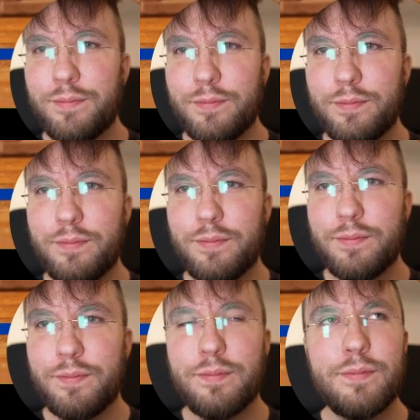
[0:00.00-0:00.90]

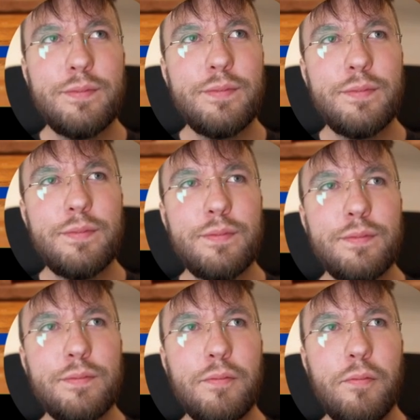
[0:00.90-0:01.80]

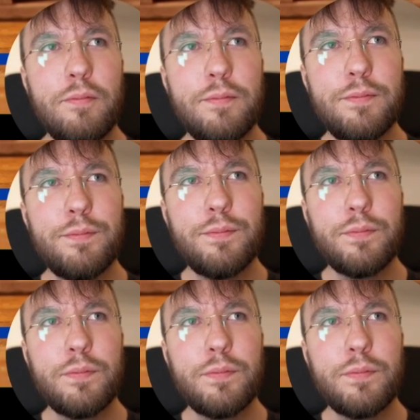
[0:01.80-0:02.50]
(silence)